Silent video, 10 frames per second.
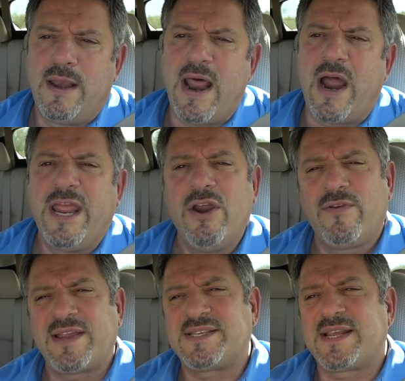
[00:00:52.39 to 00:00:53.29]
Now, I
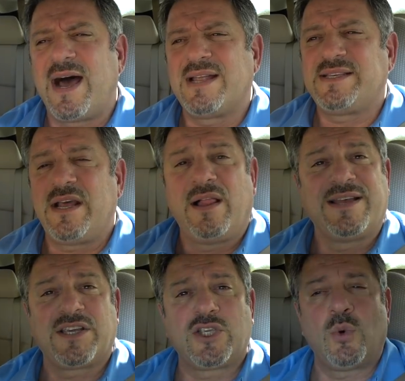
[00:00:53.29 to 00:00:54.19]
hear that Scottsdale
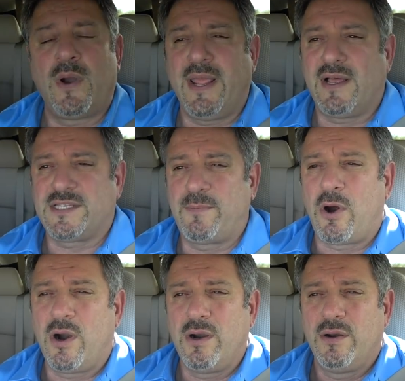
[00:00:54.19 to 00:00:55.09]
has a 20 ounce
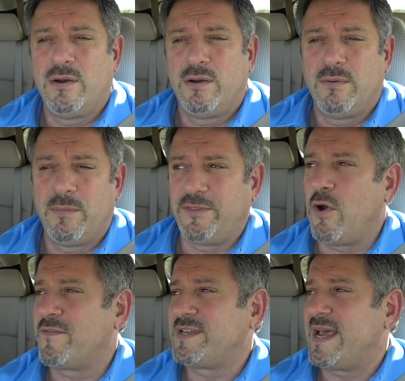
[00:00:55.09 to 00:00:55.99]
bar, but the
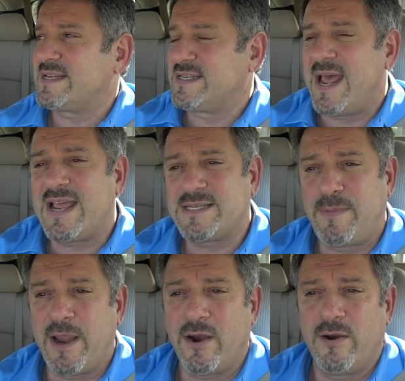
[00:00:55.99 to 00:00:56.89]
overtaxed
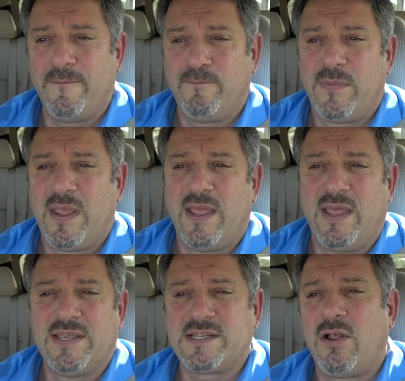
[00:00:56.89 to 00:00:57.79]
taxpayer
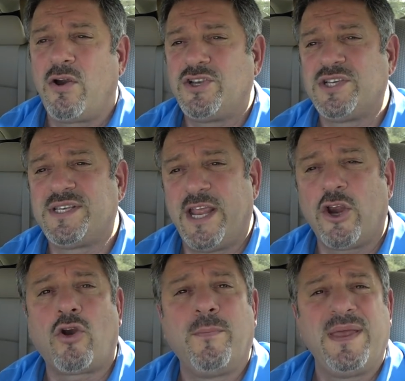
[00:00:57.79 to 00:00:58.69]
his largest
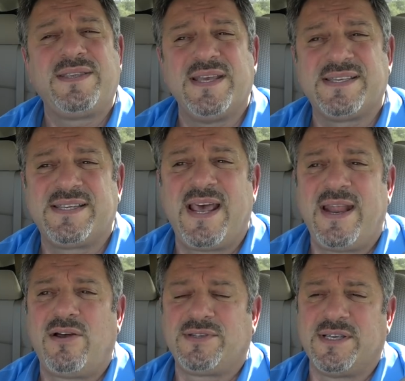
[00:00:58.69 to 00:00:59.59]
increment is 10
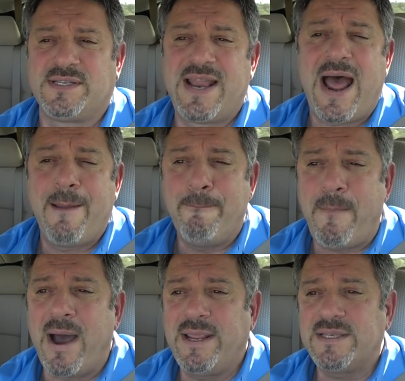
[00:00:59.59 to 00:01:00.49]
ounces. Now I
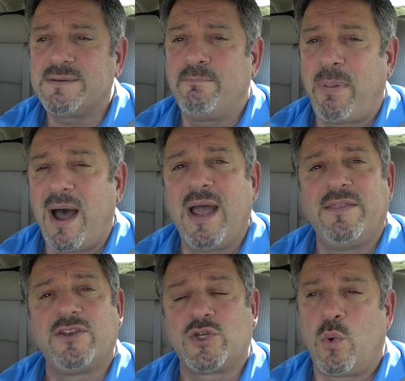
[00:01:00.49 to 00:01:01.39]
might buy
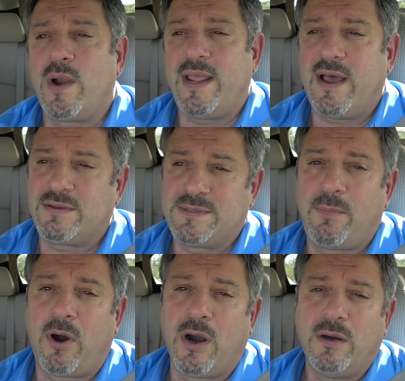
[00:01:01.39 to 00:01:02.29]
the 20 ounce
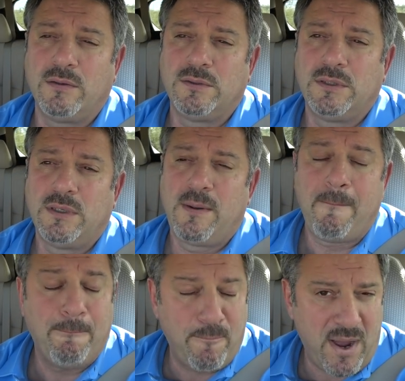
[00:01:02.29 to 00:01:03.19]
bar,
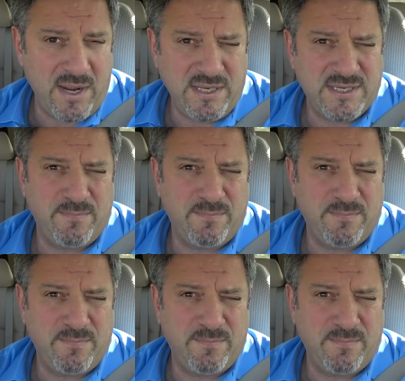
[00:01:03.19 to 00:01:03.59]
might,